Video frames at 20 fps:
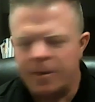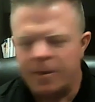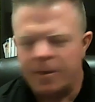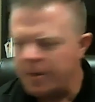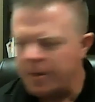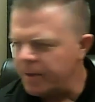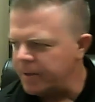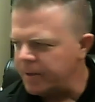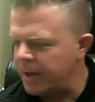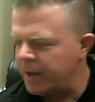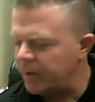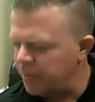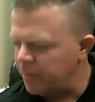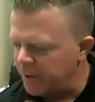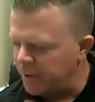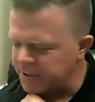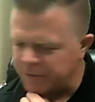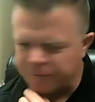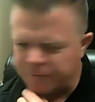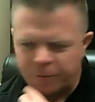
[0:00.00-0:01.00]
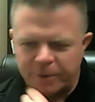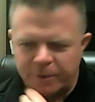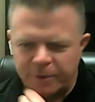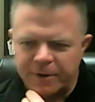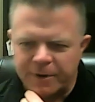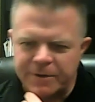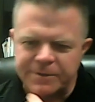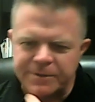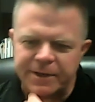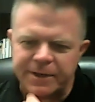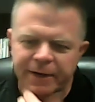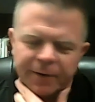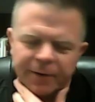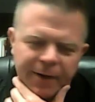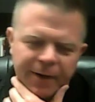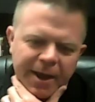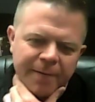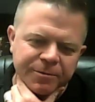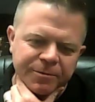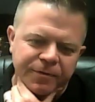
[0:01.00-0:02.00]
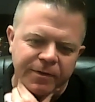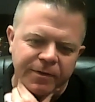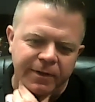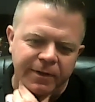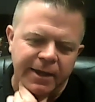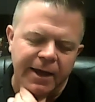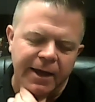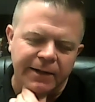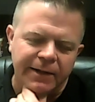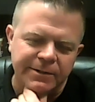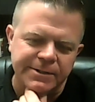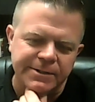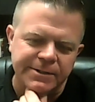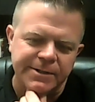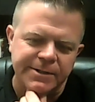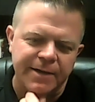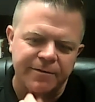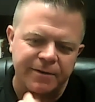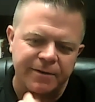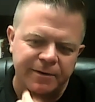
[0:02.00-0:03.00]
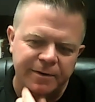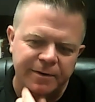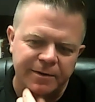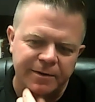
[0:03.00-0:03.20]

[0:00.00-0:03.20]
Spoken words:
Yeah, you mentioned 410 grams for the Catalyst 7.